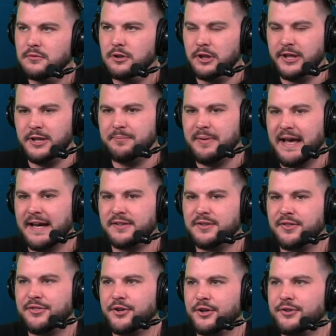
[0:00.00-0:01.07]
Lead back
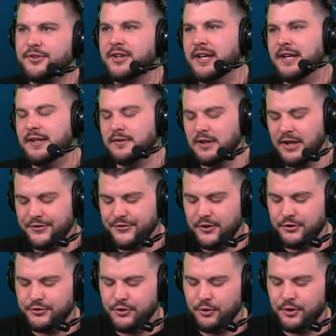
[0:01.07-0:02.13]
to thirteen, less
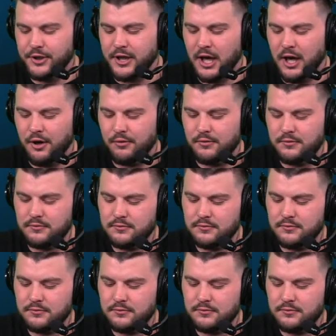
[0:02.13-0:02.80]
than two to go.